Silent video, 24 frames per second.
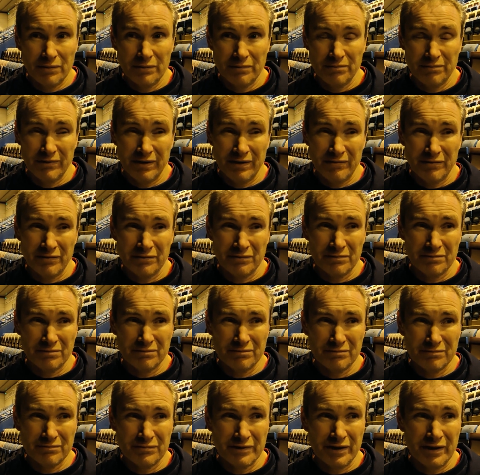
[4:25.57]
Never
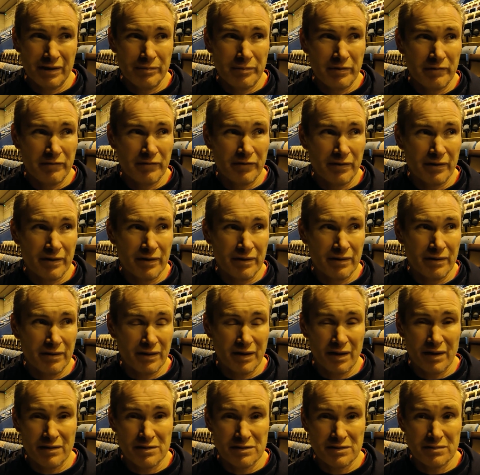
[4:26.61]
really been very
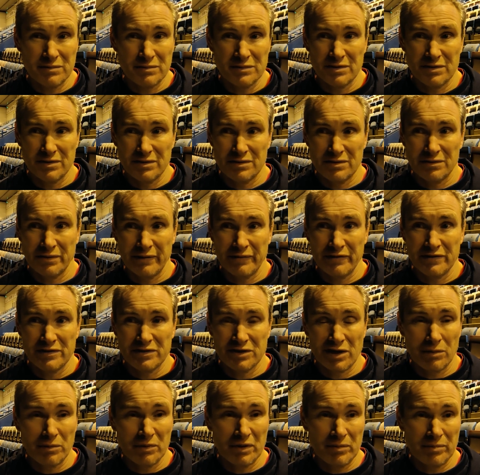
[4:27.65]
accustomed to having
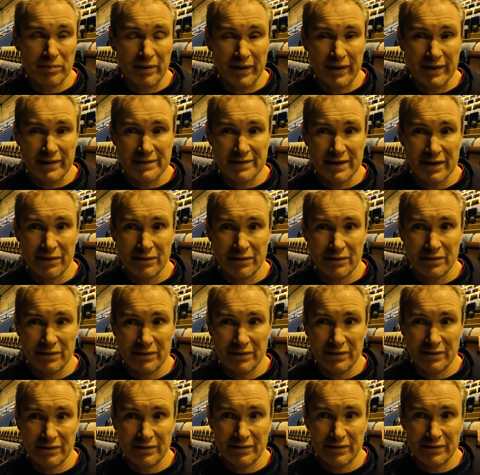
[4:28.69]
so many players
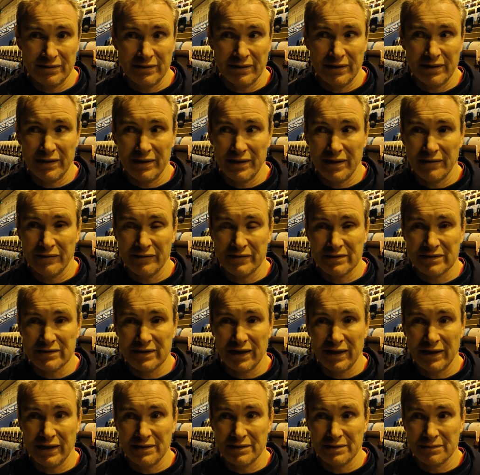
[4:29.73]
out at any given
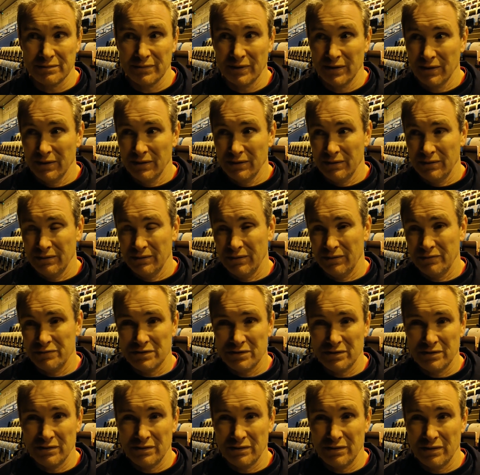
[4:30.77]
stage, and
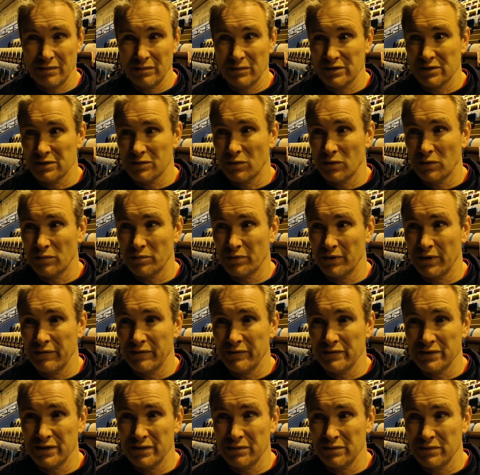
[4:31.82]
obviously my squad
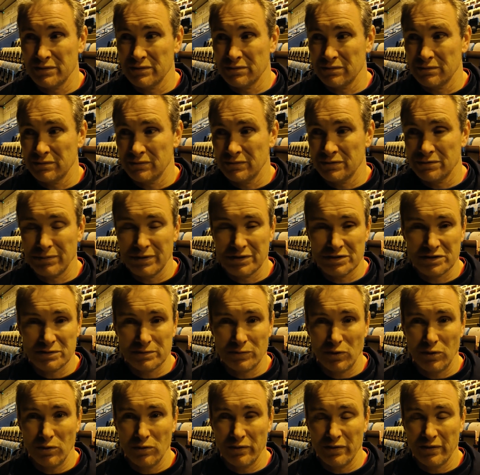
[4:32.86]
previously was much
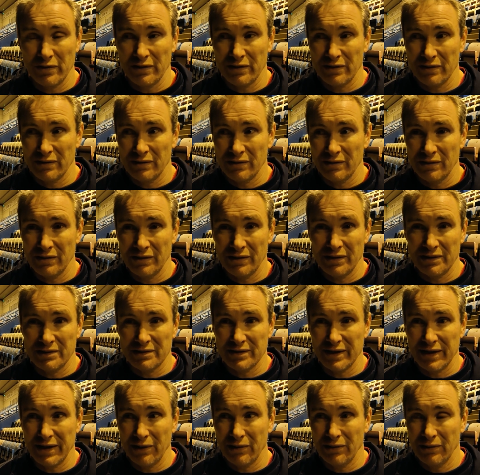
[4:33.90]
smaller than it is
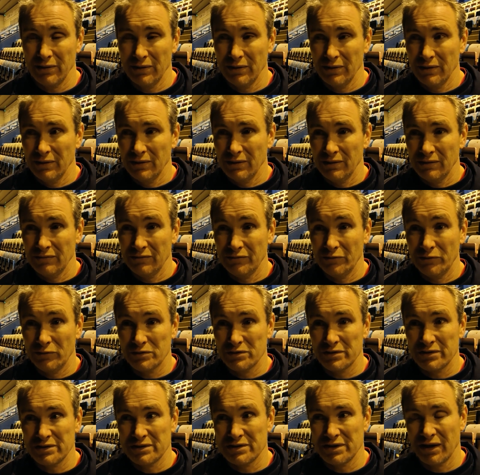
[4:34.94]
now,
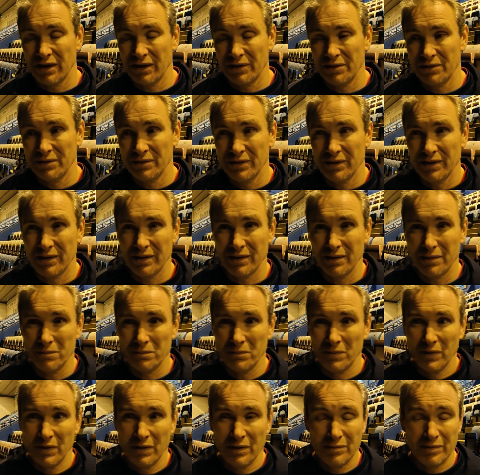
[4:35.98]
unfortunately
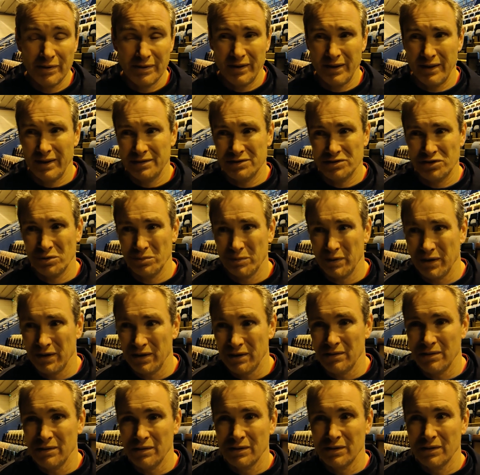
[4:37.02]
so. But yeah, too
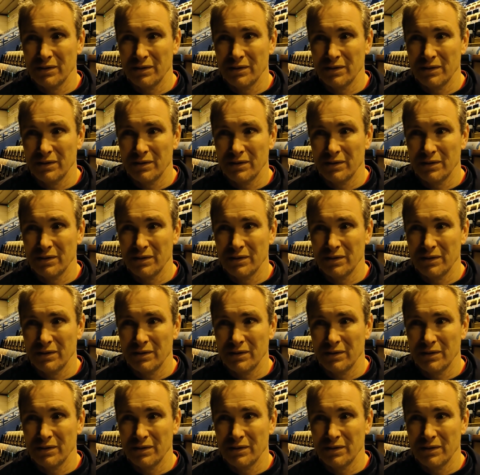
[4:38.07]
many